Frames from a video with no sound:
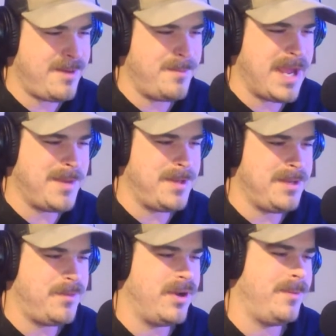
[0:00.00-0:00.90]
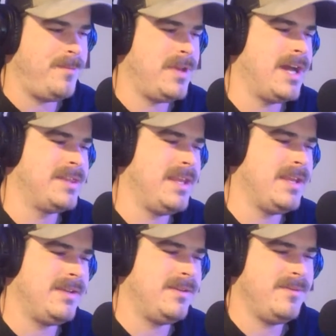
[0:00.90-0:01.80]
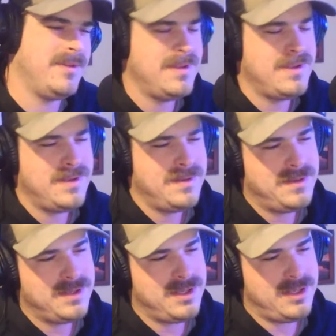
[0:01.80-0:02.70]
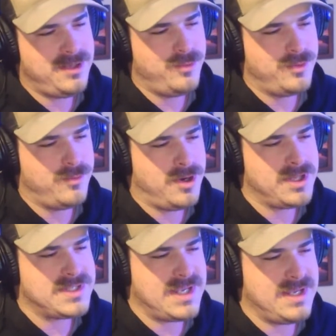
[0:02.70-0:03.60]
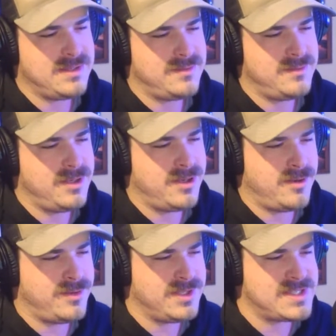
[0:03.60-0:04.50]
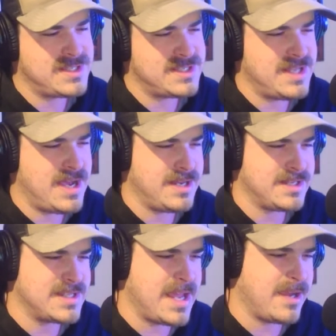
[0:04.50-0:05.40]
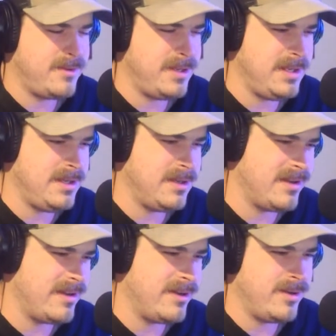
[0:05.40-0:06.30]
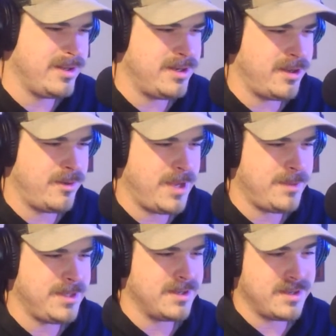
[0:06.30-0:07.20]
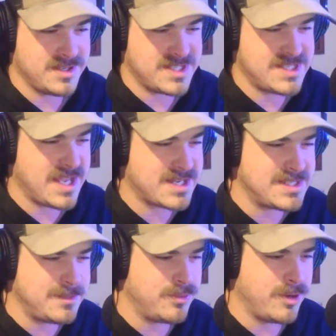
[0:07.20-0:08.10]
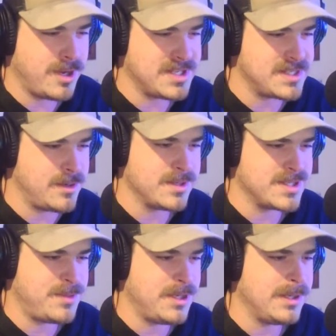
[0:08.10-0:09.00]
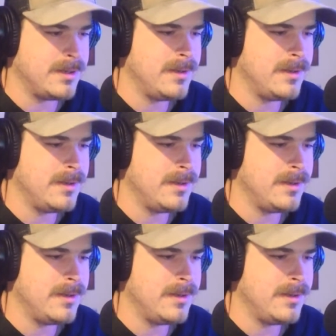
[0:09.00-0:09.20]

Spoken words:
Maybe, but I think you would want to take, this is not exactly, maybe a sexy price, so to speak.